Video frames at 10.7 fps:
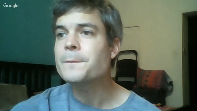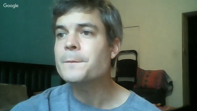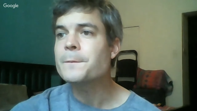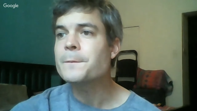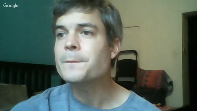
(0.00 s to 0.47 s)

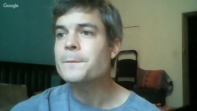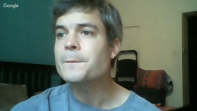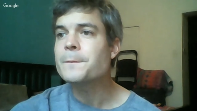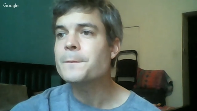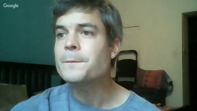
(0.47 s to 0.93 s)

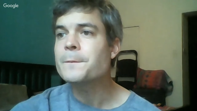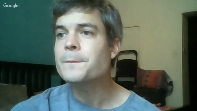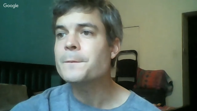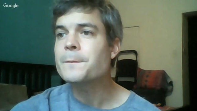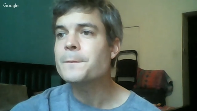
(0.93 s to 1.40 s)

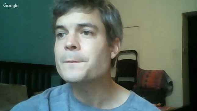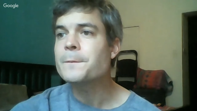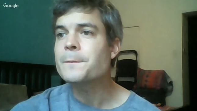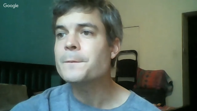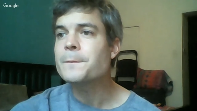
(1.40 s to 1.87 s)

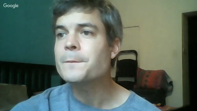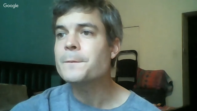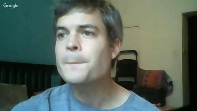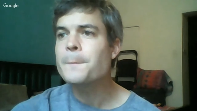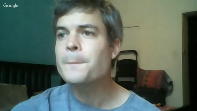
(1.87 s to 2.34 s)

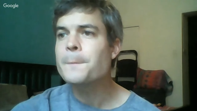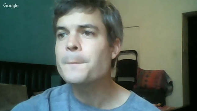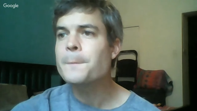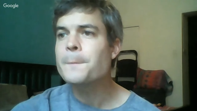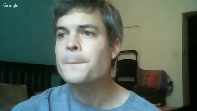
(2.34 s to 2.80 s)

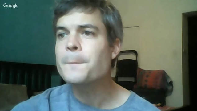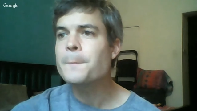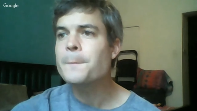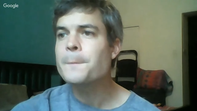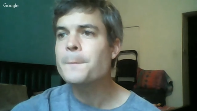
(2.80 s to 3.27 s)

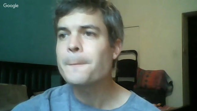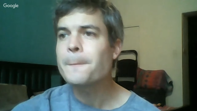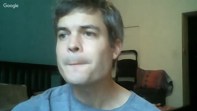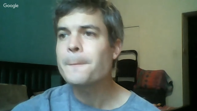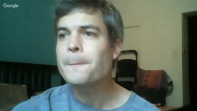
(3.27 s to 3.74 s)

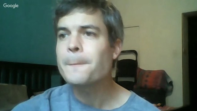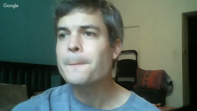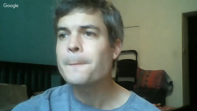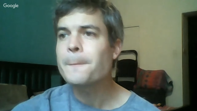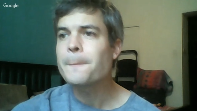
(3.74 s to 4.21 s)

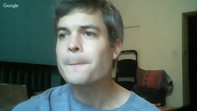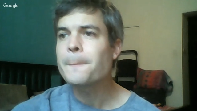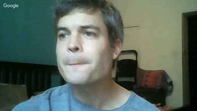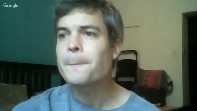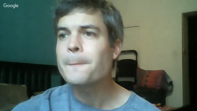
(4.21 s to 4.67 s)

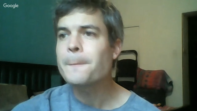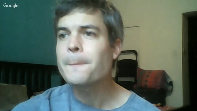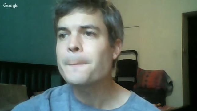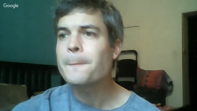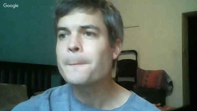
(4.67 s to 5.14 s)

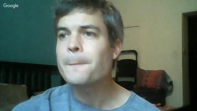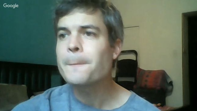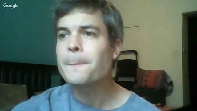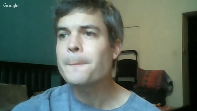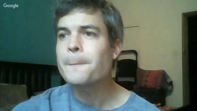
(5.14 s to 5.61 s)

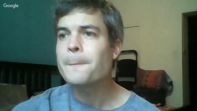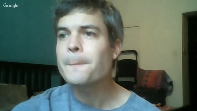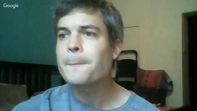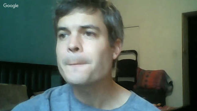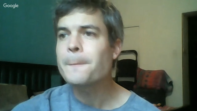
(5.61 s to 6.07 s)

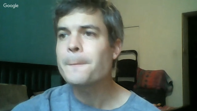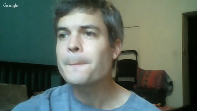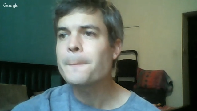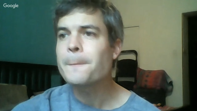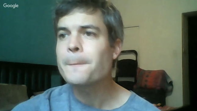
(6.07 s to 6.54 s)
No one is speaking in this clip.